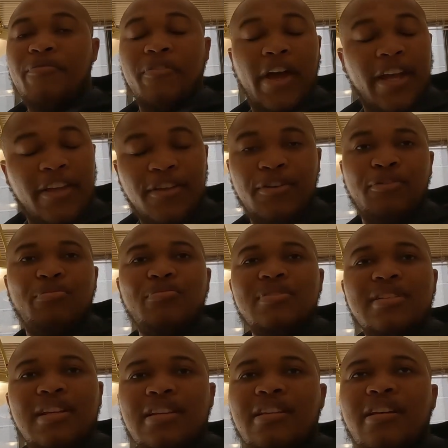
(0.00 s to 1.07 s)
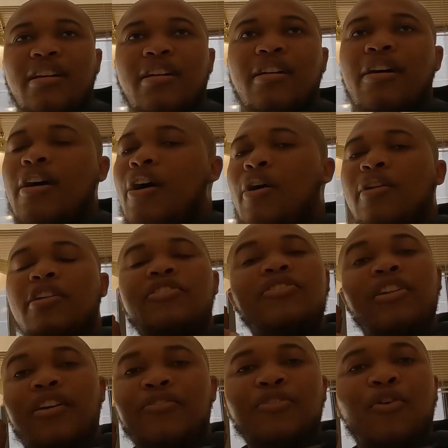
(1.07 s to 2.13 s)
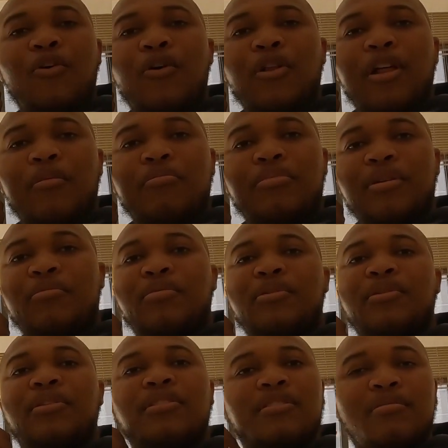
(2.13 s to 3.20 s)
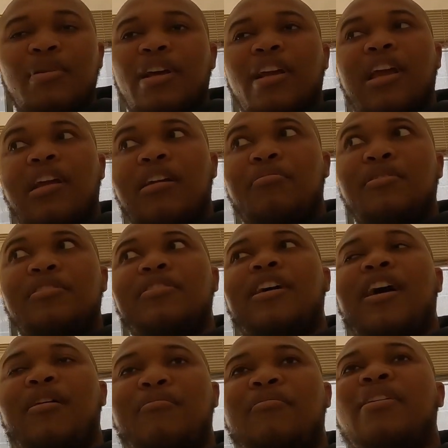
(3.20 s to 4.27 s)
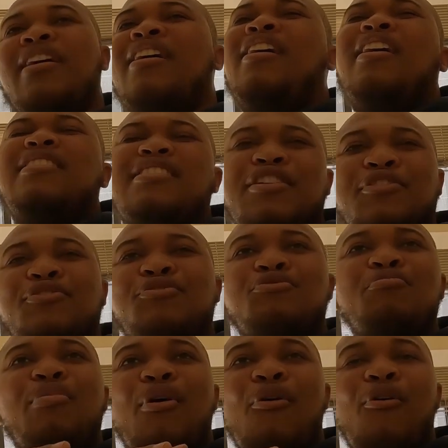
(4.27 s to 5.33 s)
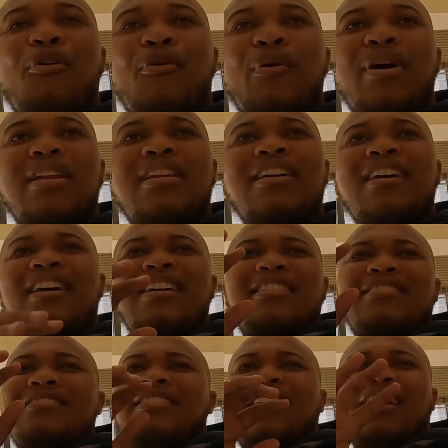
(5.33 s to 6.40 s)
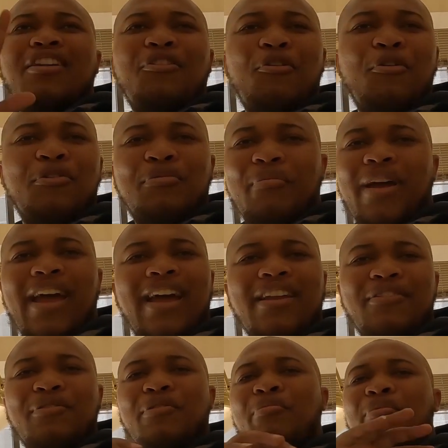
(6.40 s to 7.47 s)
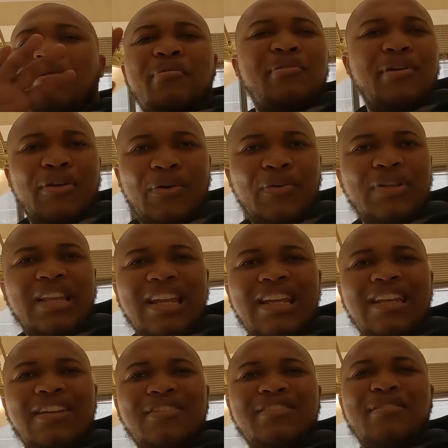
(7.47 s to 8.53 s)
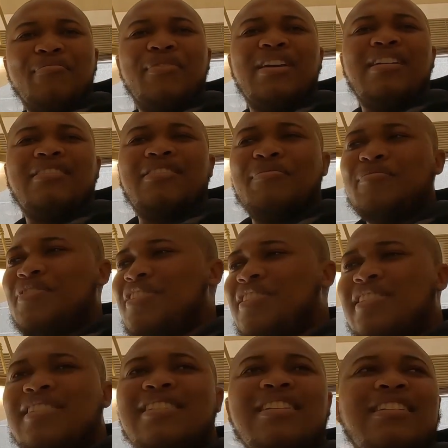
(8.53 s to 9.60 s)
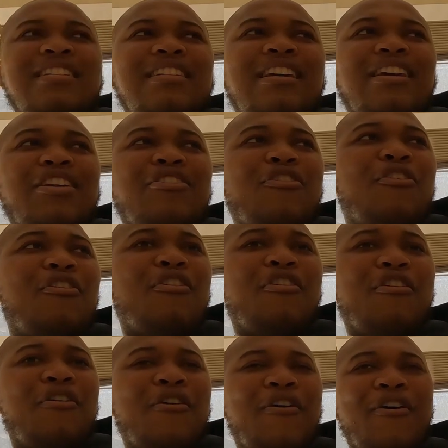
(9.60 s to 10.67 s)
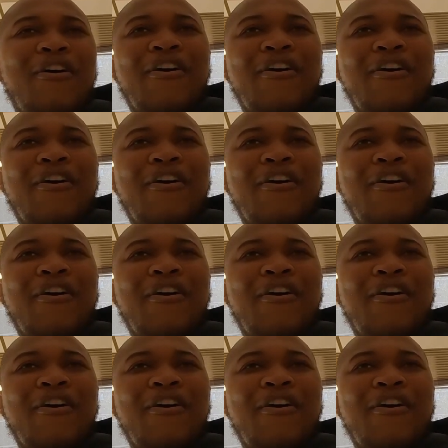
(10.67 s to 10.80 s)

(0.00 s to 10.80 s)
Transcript: vacuums in here. Literally have to call up people, be like, hey, please come. It's like super awkward. It's like an old man or probably an old lady or something, and I'm just sitting there like, yo.